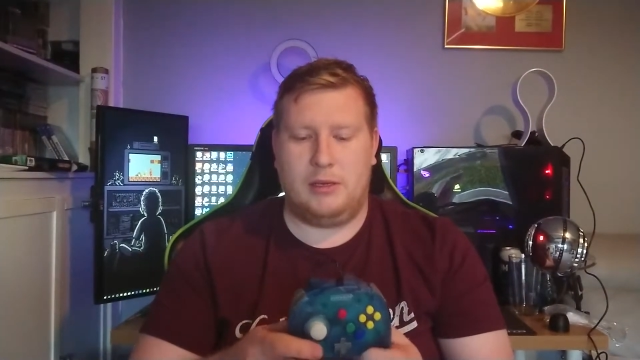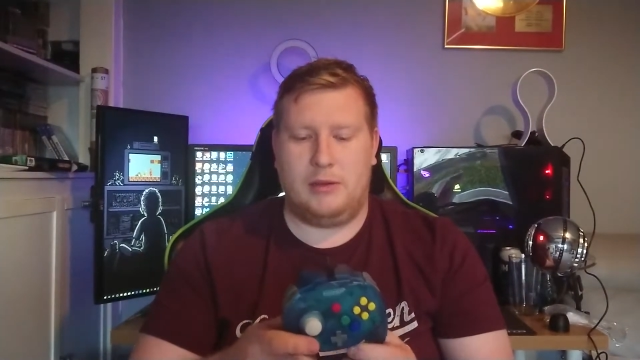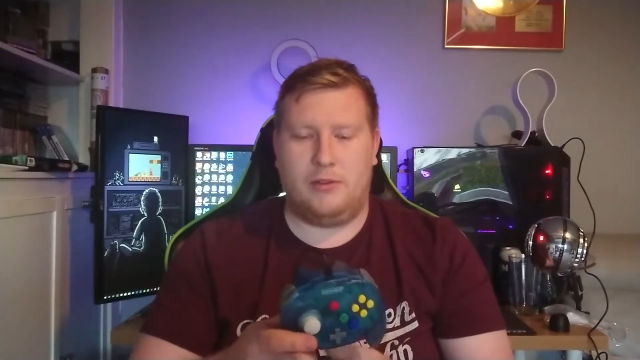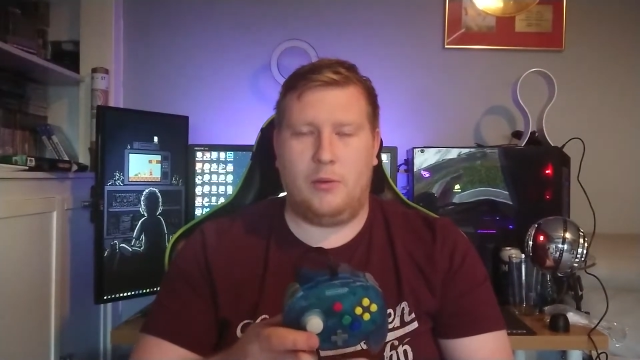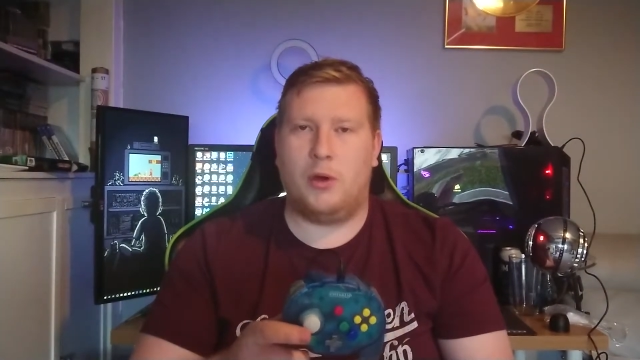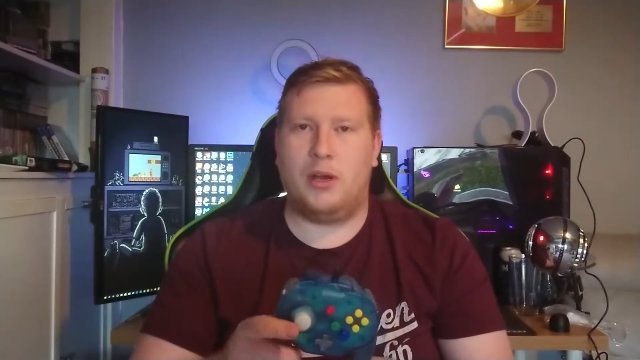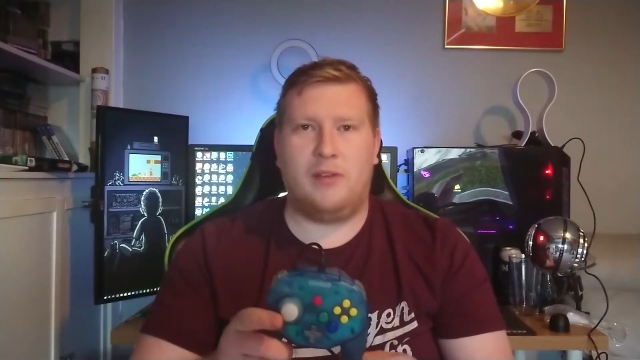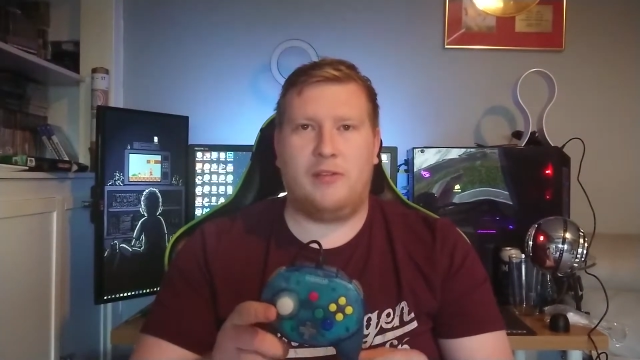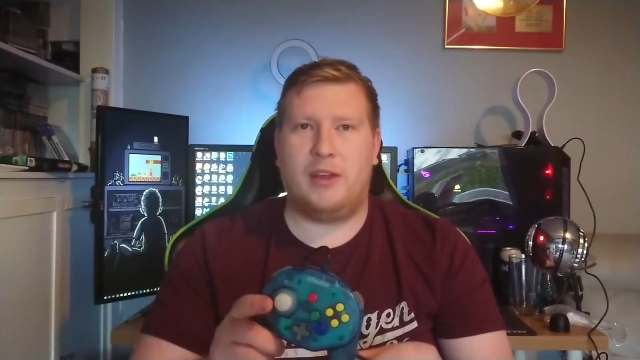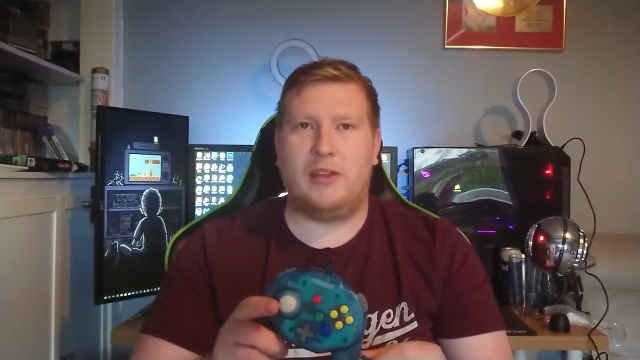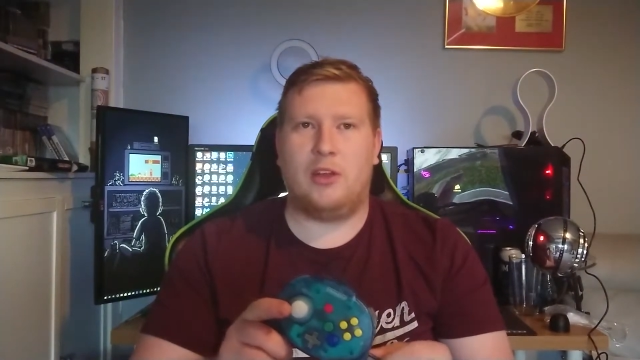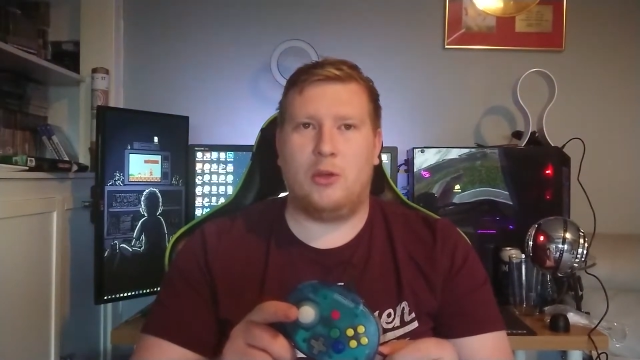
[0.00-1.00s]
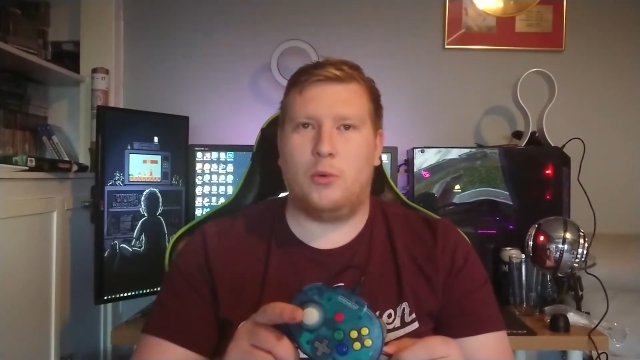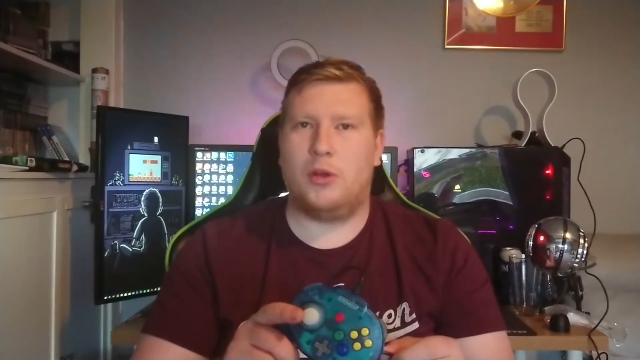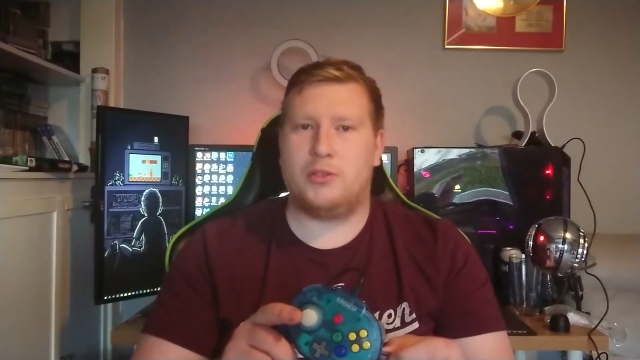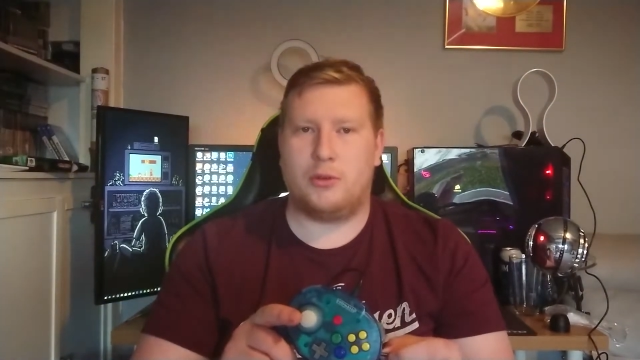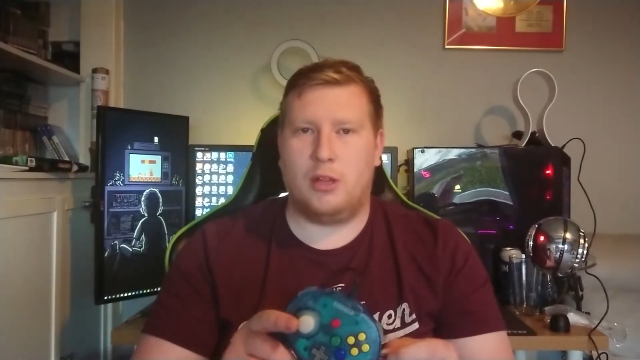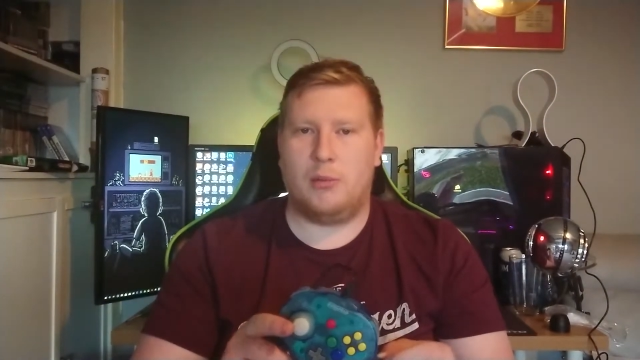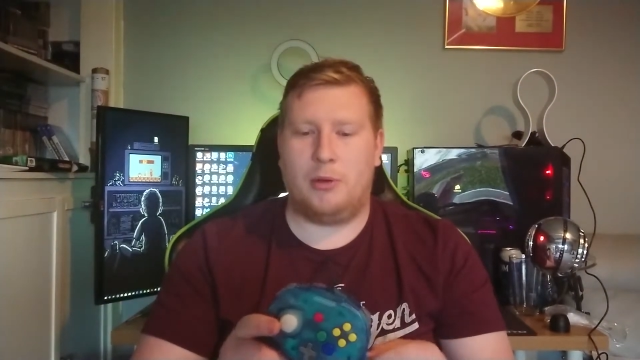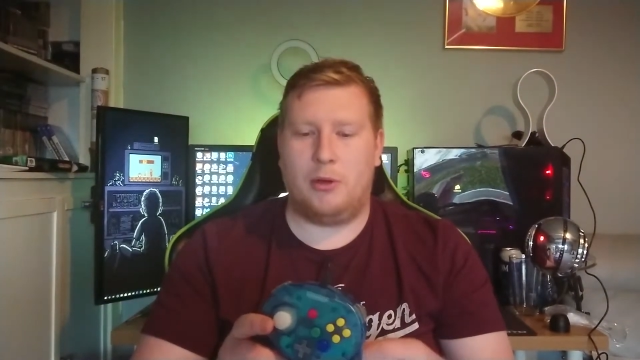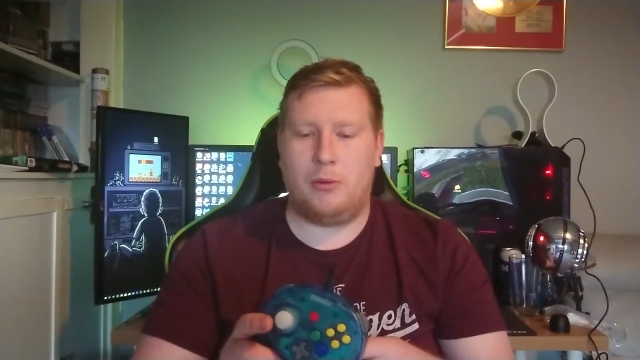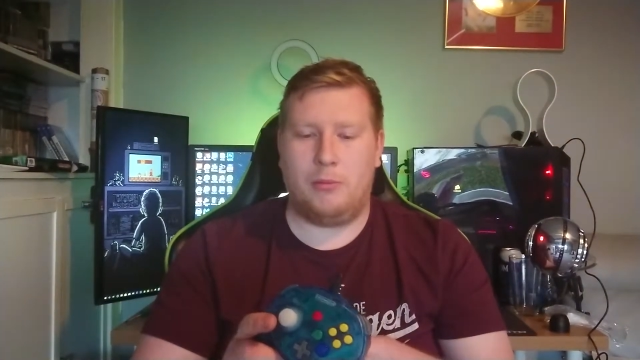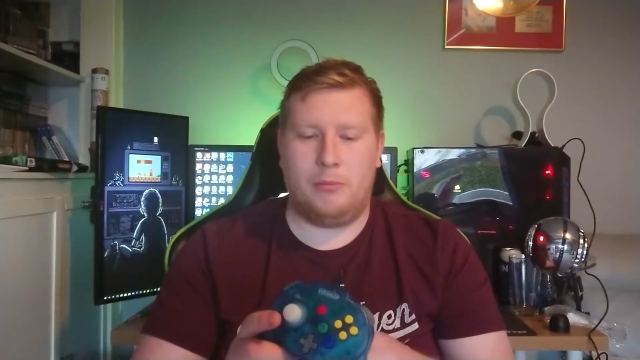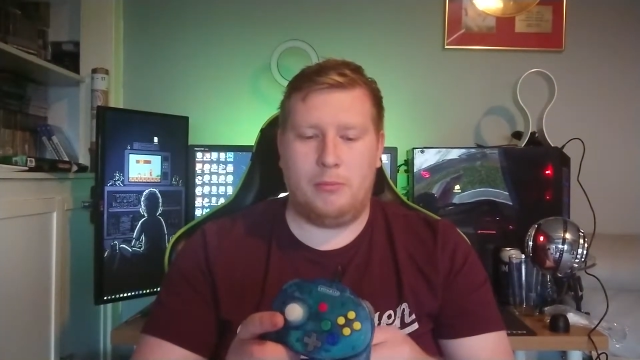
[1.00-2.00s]
want to find out what it's all
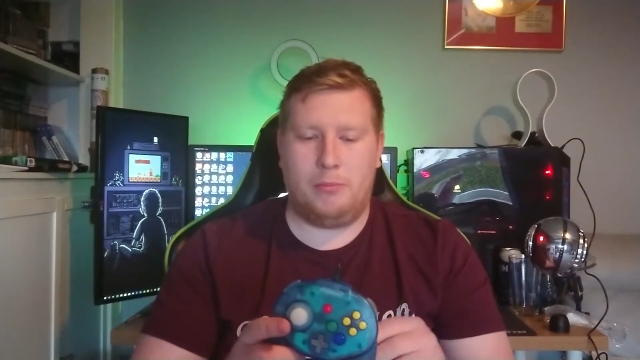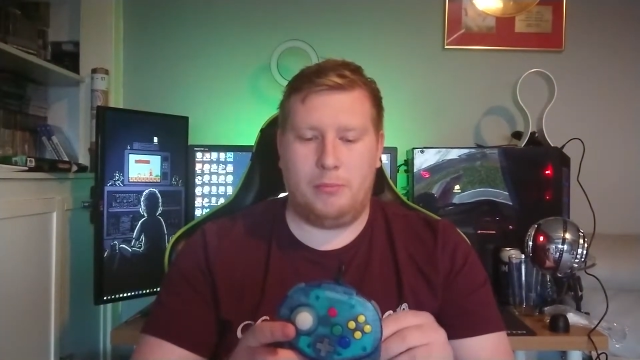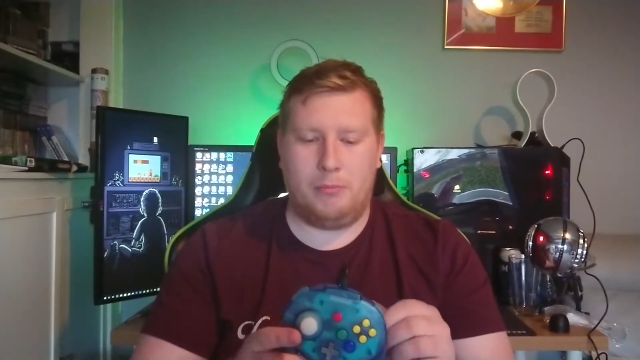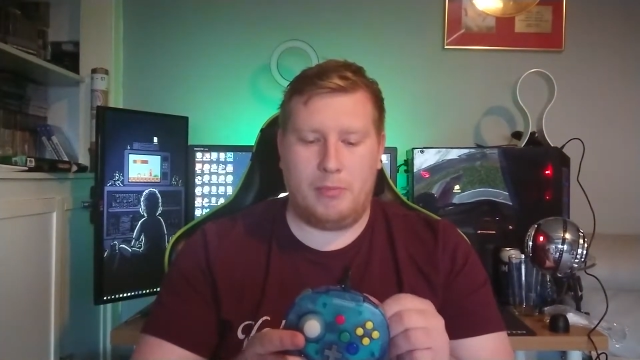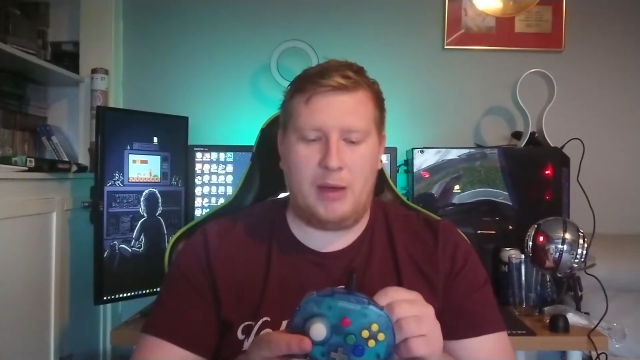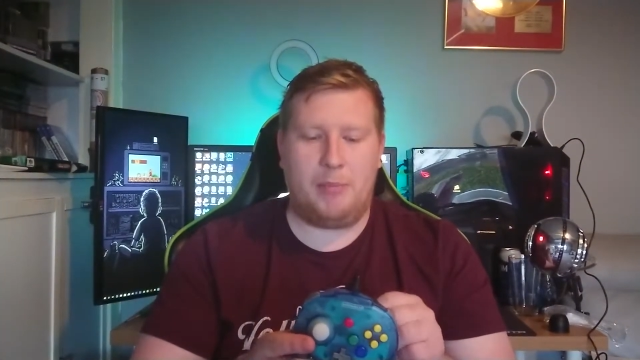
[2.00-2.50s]
about. My